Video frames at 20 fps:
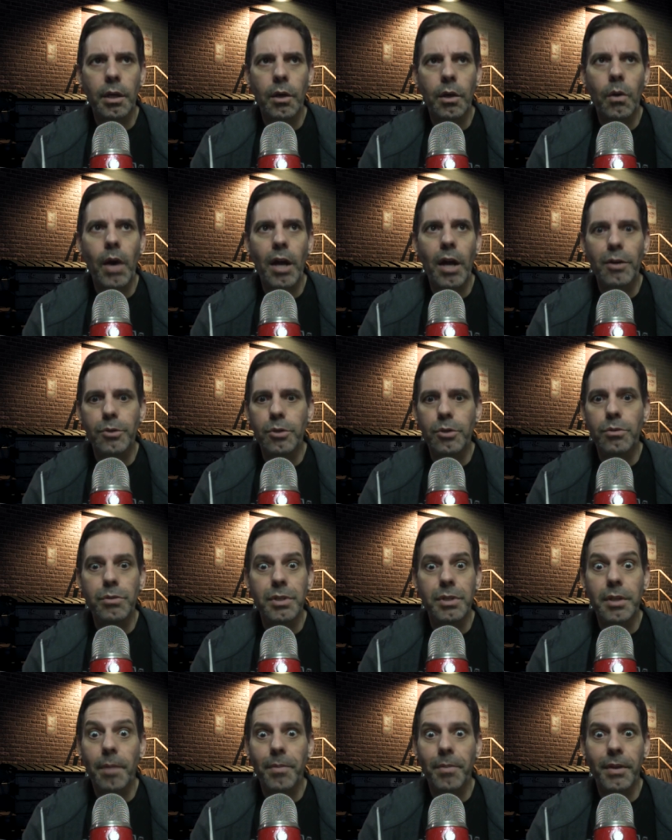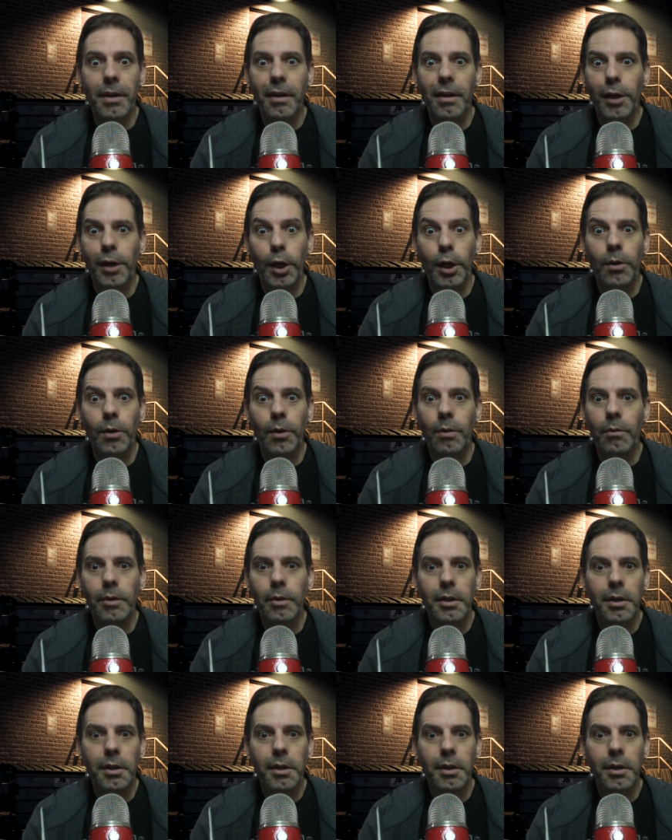I'll do something,